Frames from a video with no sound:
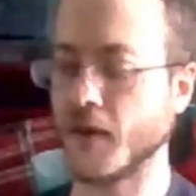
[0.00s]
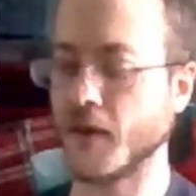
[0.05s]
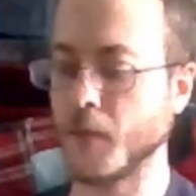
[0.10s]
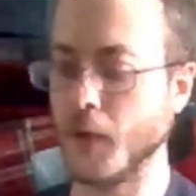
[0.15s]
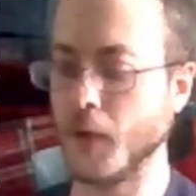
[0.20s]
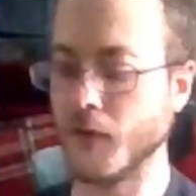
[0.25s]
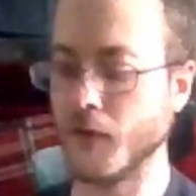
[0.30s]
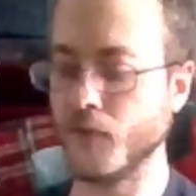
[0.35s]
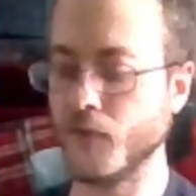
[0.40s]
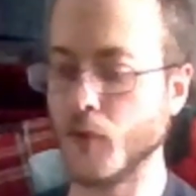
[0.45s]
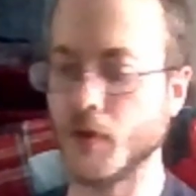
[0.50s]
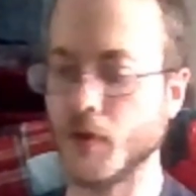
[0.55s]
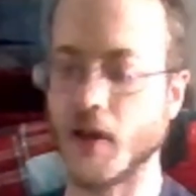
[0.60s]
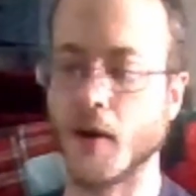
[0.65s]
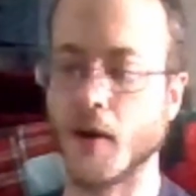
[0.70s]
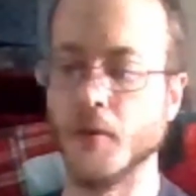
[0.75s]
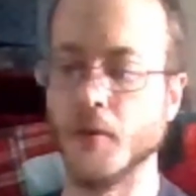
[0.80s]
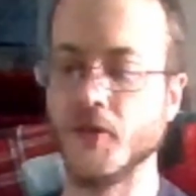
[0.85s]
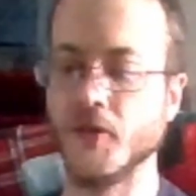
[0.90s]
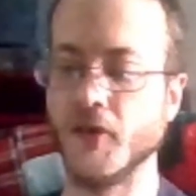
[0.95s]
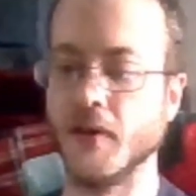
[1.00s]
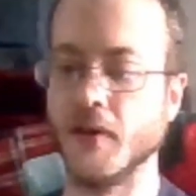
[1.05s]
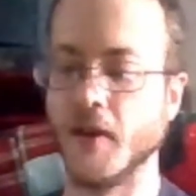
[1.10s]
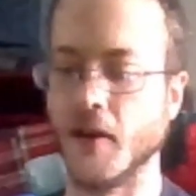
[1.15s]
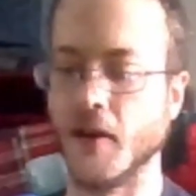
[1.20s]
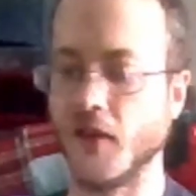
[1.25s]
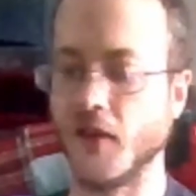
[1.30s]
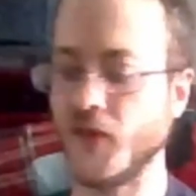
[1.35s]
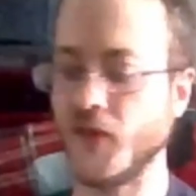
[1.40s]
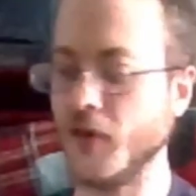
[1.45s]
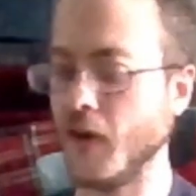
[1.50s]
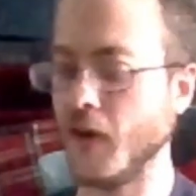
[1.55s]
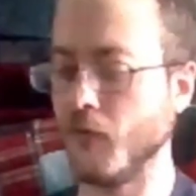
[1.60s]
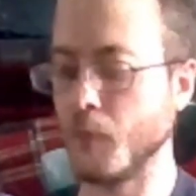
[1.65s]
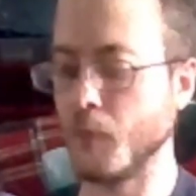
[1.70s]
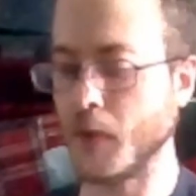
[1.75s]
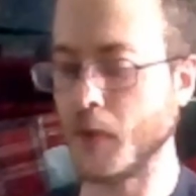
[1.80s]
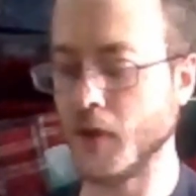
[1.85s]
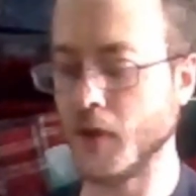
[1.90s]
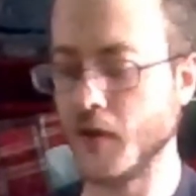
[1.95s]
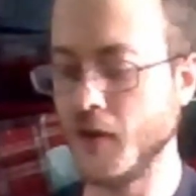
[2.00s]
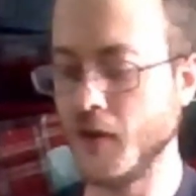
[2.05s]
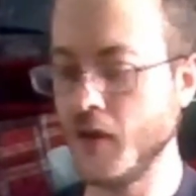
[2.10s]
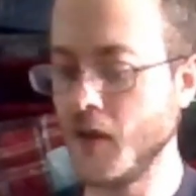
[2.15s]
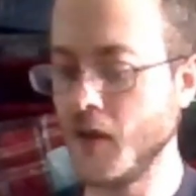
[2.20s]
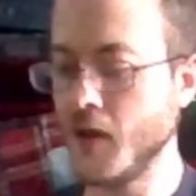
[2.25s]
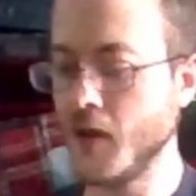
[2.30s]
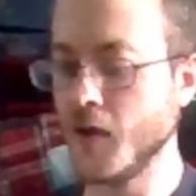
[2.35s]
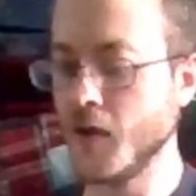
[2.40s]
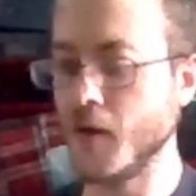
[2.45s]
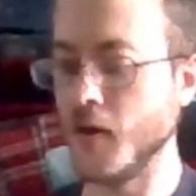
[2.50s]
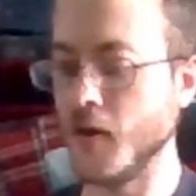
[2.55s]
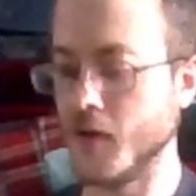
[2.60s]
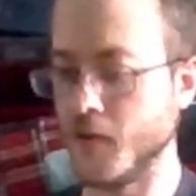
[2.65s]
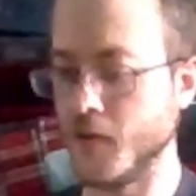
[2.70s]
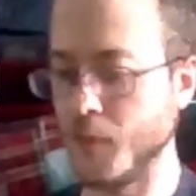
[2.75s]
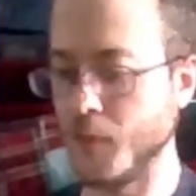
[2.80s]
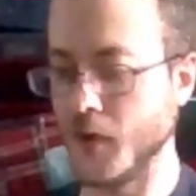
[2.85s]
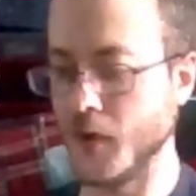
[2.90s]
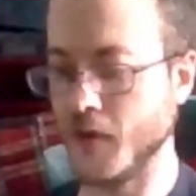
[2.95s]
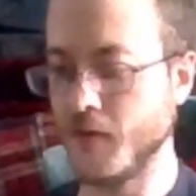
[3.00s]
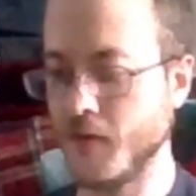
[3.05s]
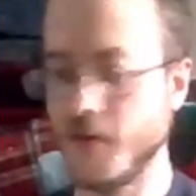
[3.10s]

about 40 hours in, and I still haven't beat it, but